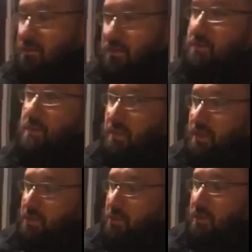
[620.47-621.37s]
Let me make
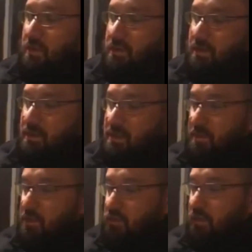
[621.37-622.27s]
sure. He's
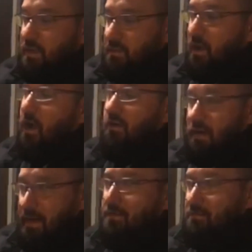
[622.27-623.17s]
been tricking, all
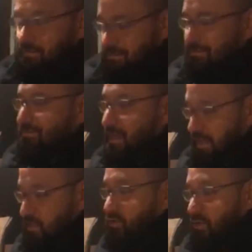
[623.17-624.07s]
right.
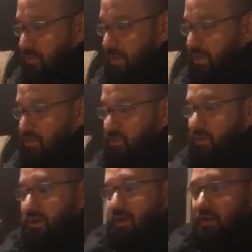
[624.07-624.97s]
Making sure, making
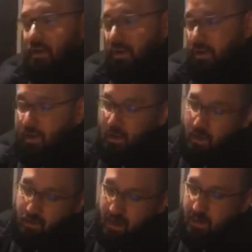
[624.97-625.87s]
sure.
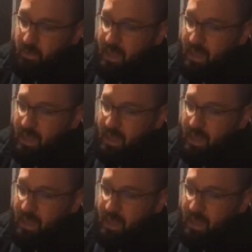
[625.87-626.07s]
All right, we